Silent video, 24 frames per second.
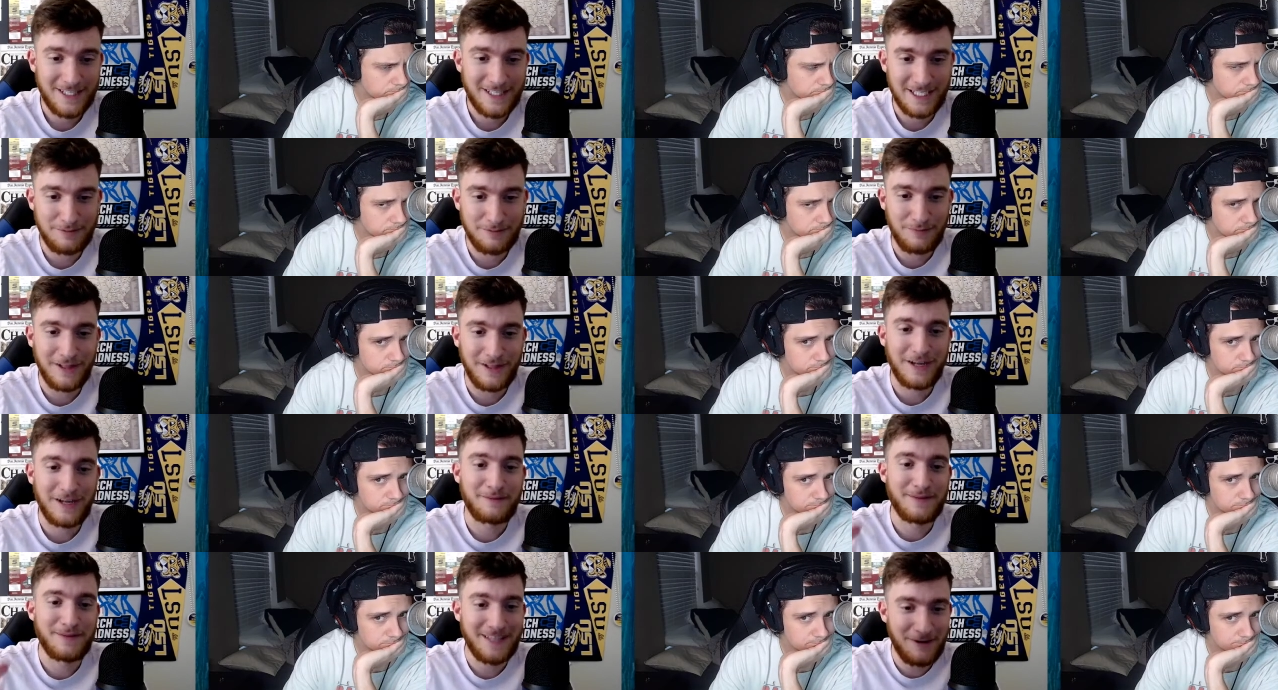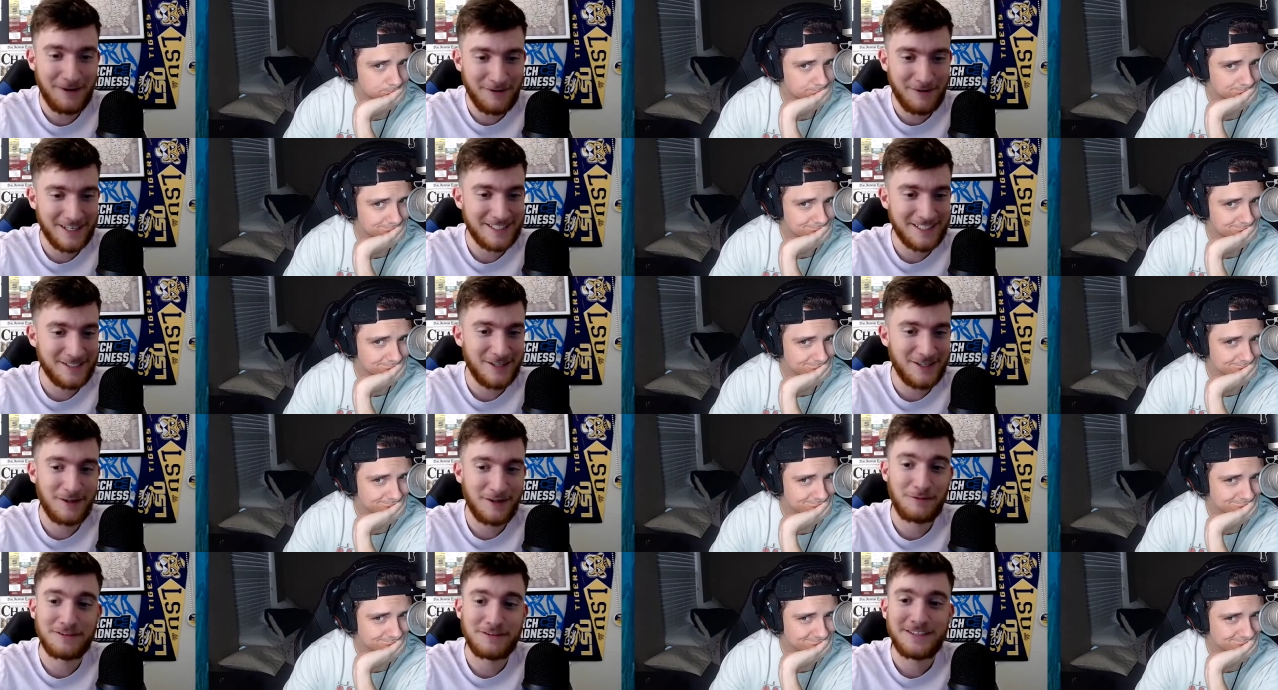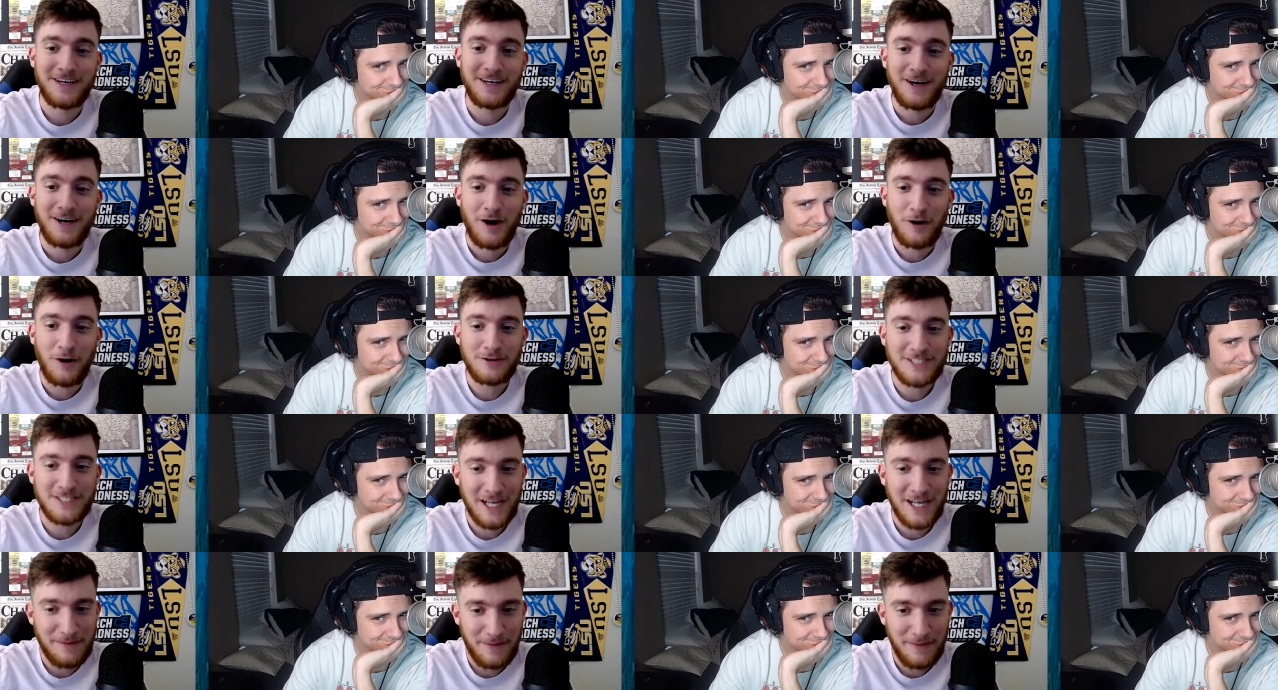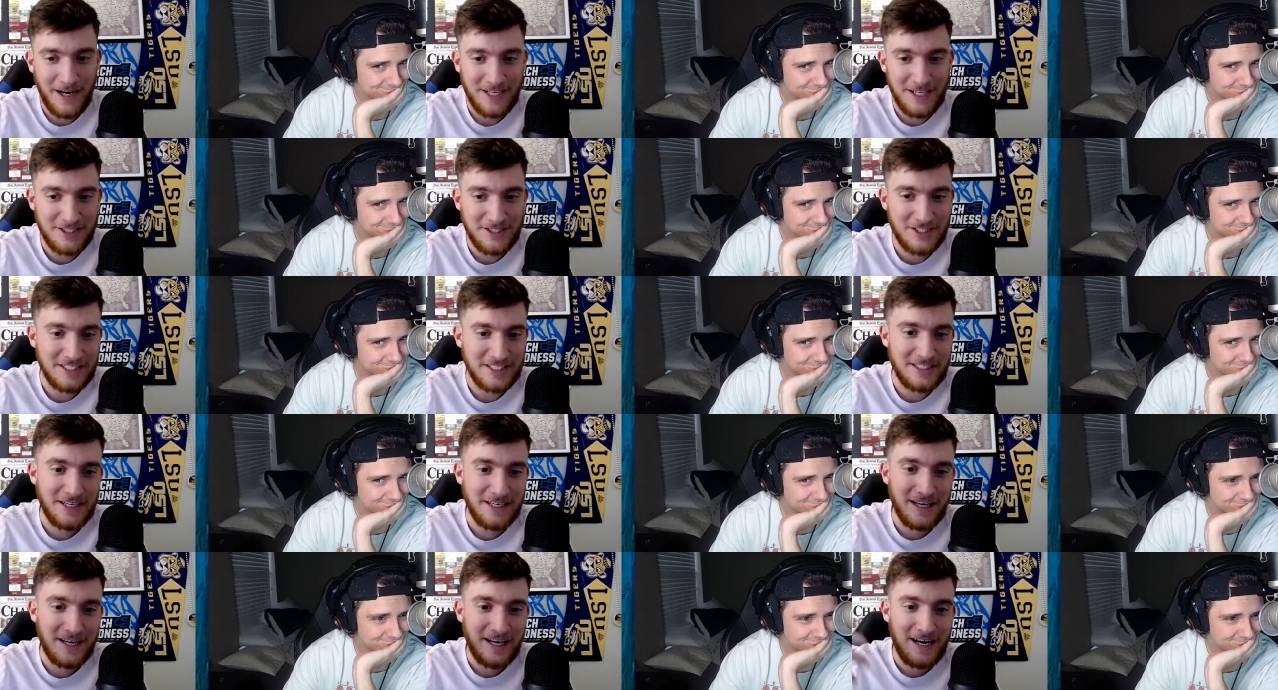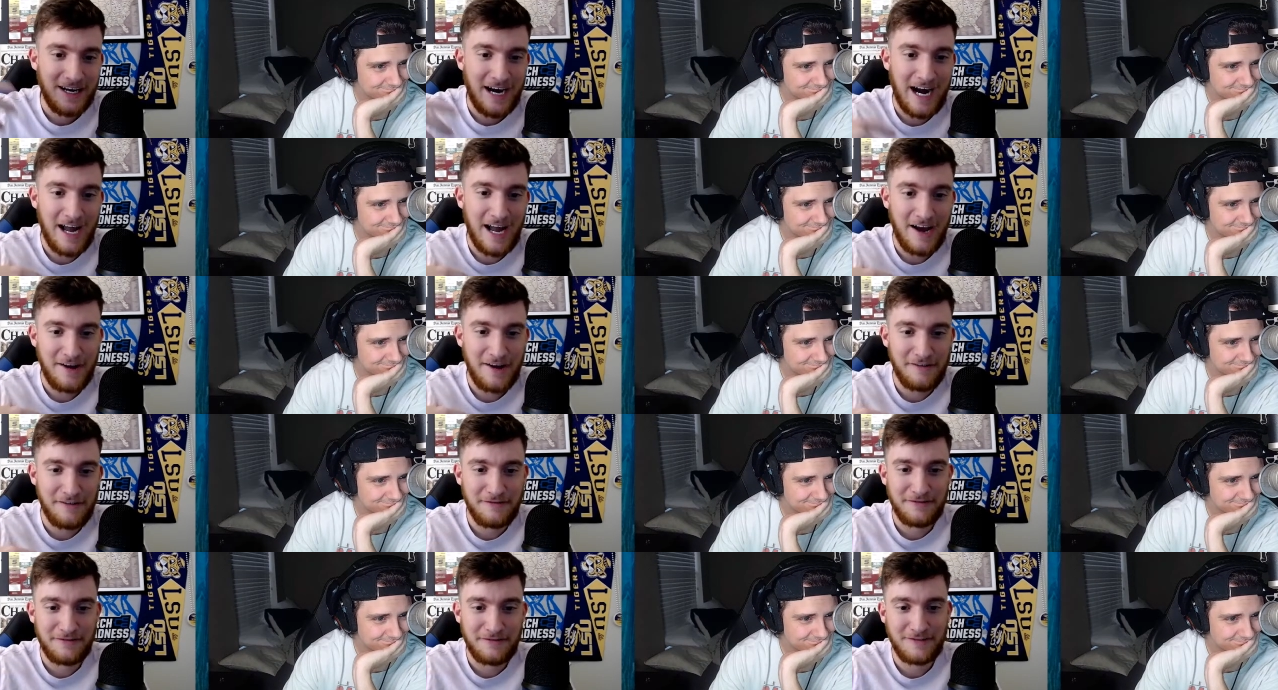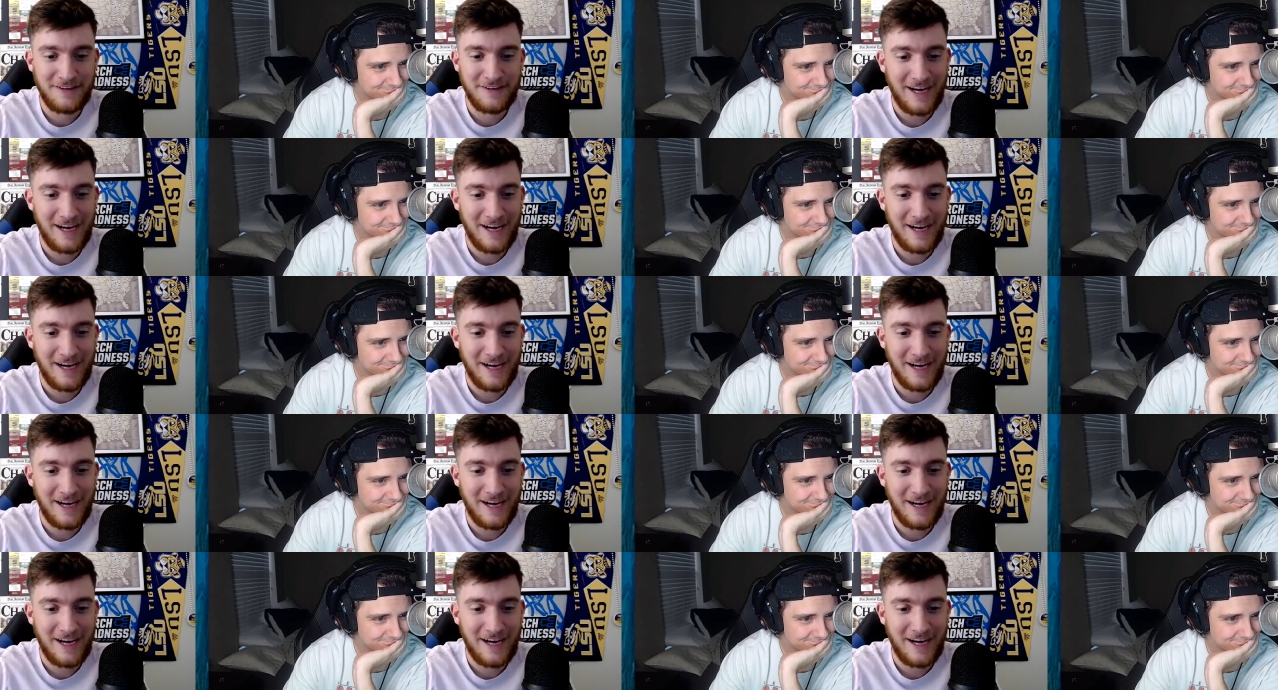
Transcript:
Speaker 1: this player, but then we'll get to another one. Ochai Agbaji, I have,